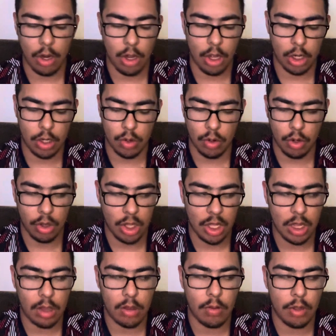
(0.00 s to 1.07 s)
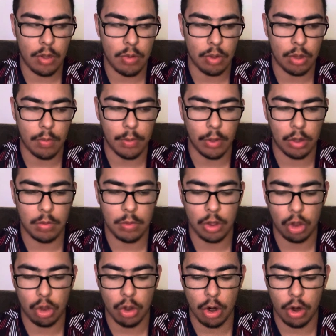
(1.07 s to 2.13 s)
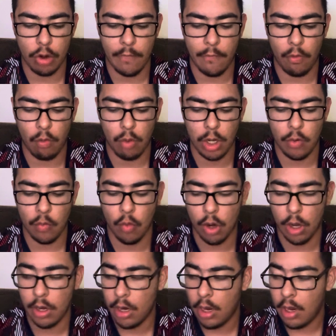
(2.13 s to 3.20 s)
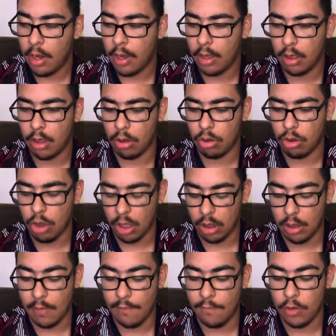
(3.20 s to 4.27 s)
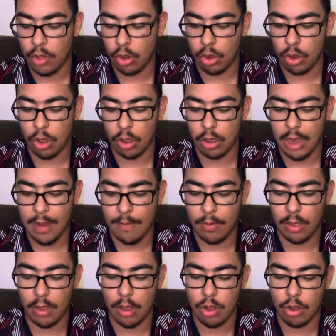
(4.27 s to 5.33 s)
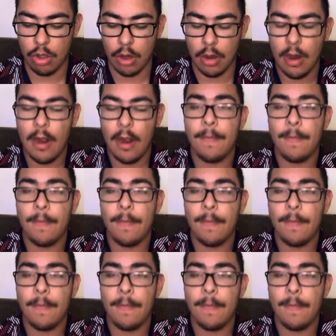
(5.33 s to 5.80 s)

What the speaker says: Of course, he was supposed to be the starter for week 1 until Justin Fields took that position.